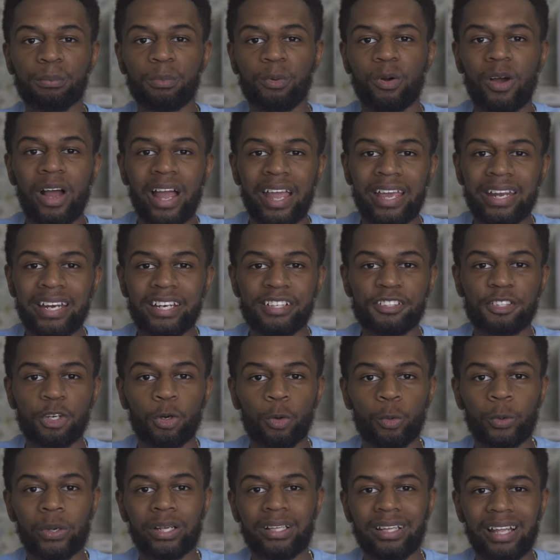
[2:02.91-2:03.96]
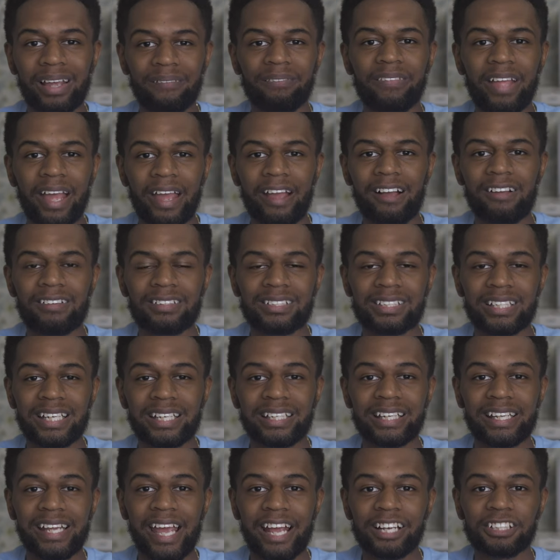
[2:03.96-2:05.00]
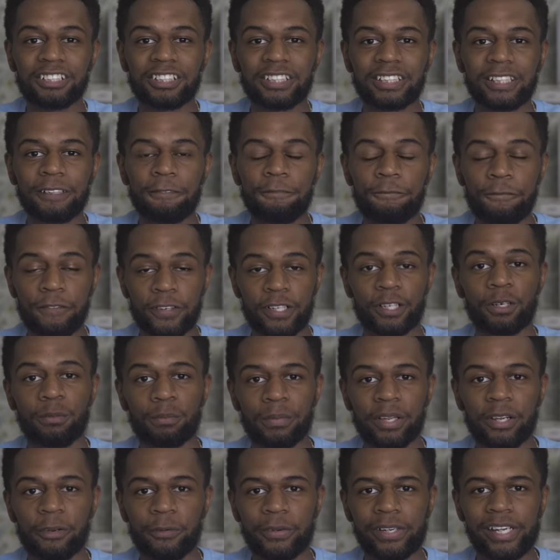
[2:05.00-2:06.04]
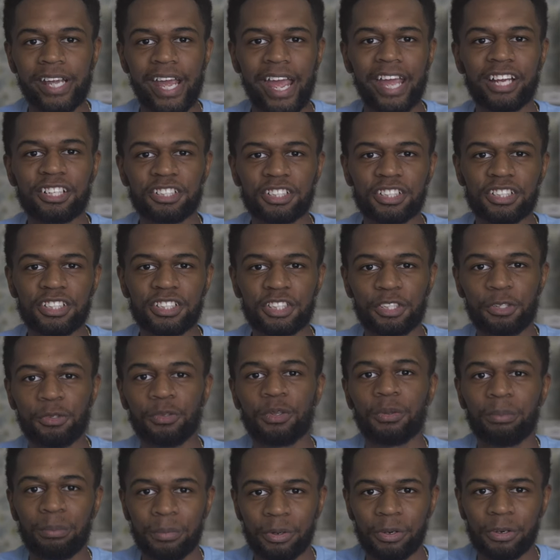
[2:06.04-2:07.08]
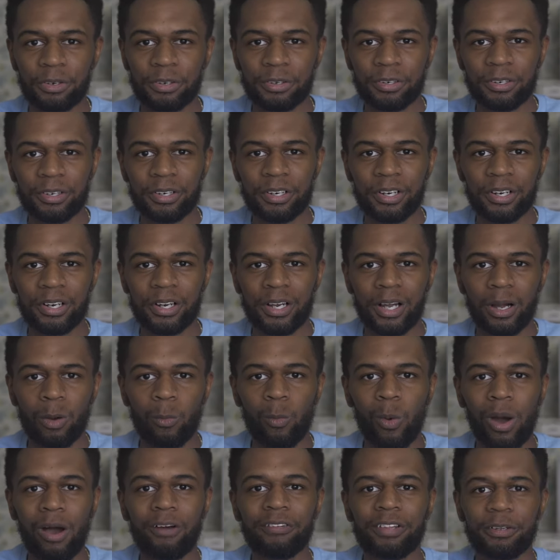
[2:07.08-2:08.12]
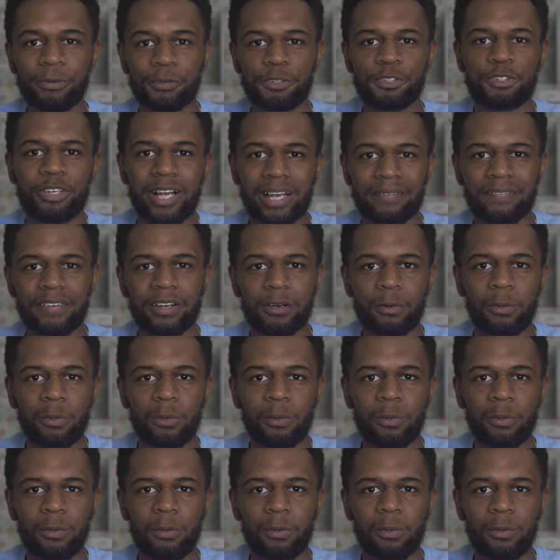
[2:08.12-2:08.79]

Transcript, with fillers: Brian and Tori left the house, and they actually filmed their reaction to the murder while they were driving